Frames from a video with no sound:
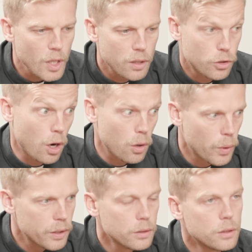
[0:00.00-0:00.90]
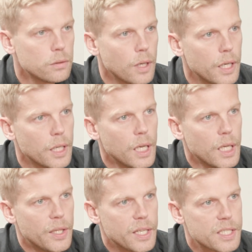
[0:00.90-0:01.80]
Darwin, right?
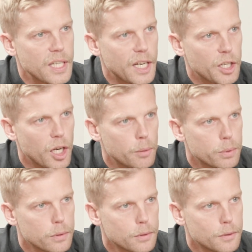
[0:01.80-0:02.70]
They stand up,